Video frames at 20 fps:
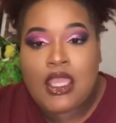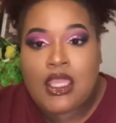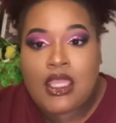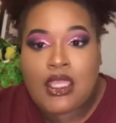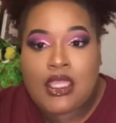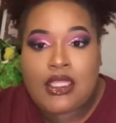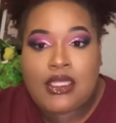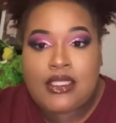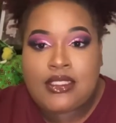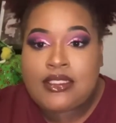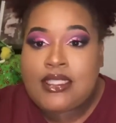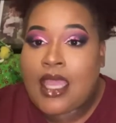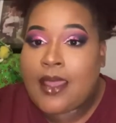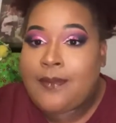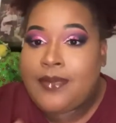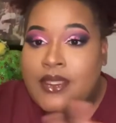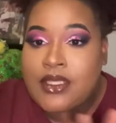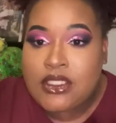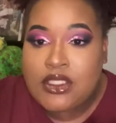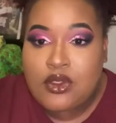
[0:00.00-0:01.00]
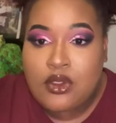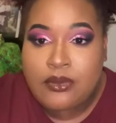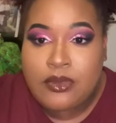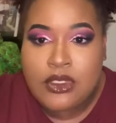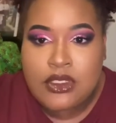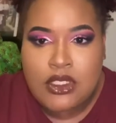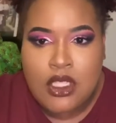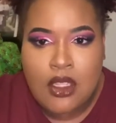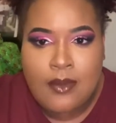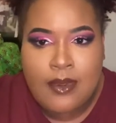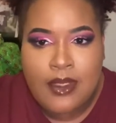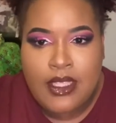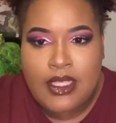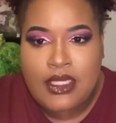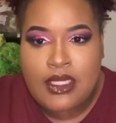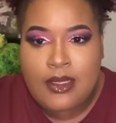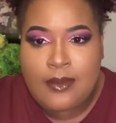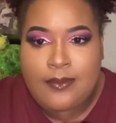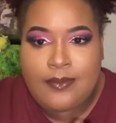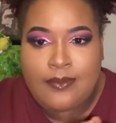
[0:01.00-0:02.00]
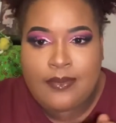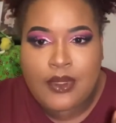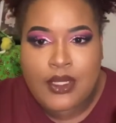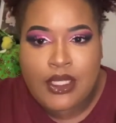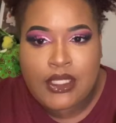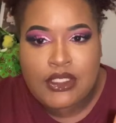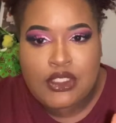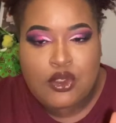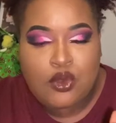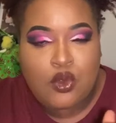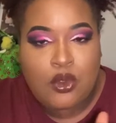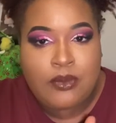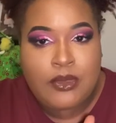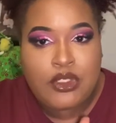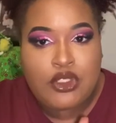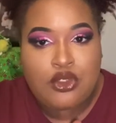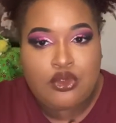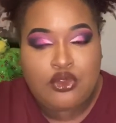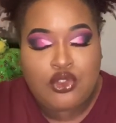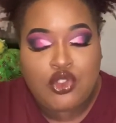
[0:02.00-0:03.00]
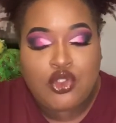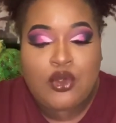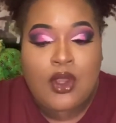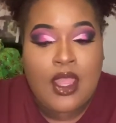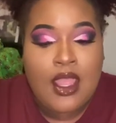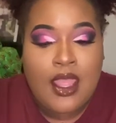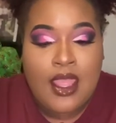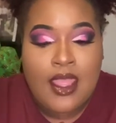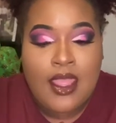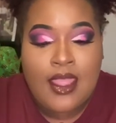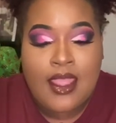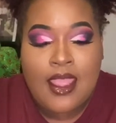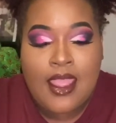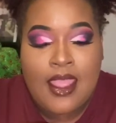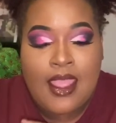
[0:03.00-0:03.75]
any topics you want me to talk about, any brands you want me to try,